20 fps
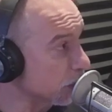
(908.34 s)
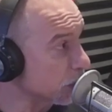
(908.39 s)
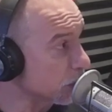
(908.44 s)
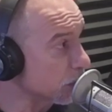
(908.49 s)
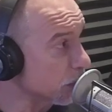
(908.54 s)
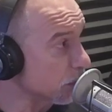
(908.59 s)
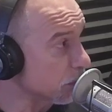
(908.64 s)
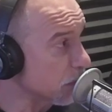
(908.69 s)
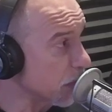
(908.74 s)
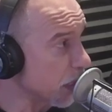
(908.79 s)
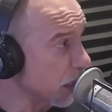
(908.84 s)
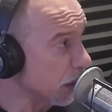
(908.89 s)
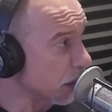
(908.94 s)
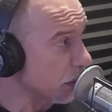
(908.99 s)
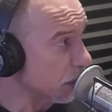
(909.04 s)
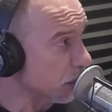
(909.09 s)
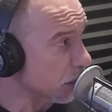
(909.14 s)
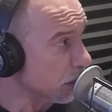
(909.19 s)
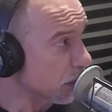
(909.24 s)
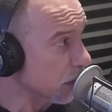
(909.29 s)
you said May.
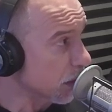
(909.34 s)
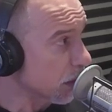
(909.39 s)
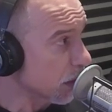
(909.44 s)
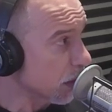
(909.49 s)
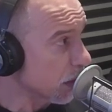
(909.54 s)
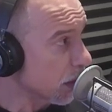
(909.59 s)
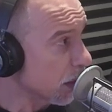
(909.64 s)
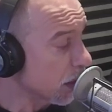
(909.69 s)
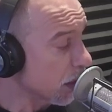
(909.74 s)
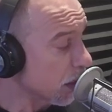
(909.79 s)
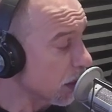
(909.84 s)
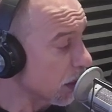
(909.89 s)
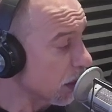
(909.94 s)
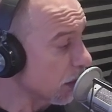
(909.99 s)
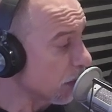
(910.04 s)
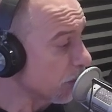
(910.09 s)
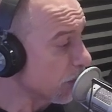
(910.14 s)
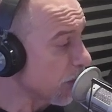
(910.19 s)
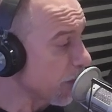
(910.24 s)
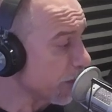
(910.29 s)
Yes, sir.
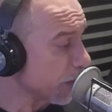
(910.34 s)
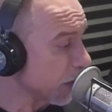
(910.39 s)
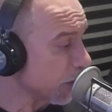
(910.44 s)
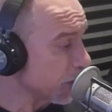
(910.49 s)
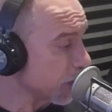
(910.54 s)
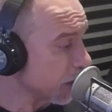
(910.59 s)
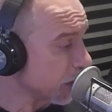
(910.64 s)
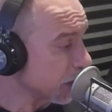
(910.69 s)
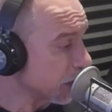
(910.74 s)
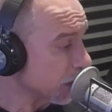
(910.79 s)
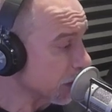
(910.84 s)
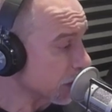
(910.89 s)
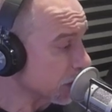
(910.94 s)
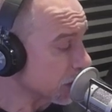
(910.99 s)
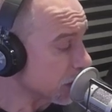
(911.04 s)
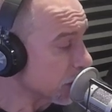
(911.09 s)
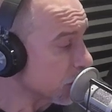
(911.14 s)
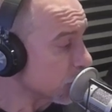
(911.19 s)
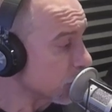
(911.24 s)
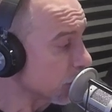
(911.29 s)
of epileptic uh,
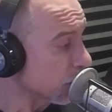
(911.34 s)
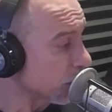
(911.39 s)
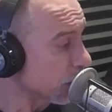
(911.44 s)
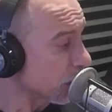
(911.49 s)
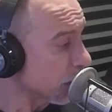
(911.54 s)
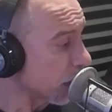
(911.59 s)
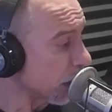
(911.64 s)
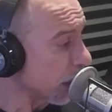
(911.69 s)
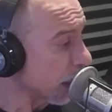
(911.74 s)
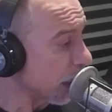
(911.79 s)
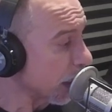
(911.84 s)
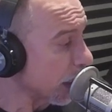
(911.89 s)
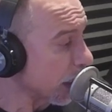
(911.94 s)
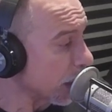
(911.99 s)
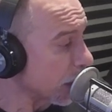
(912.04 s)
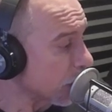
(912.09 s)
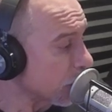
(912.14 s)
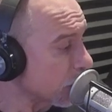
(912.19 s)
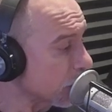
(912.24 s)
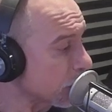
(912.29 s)
seizure
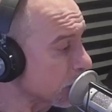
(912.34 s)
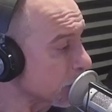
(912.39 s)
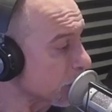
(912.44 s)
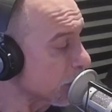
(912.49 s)
and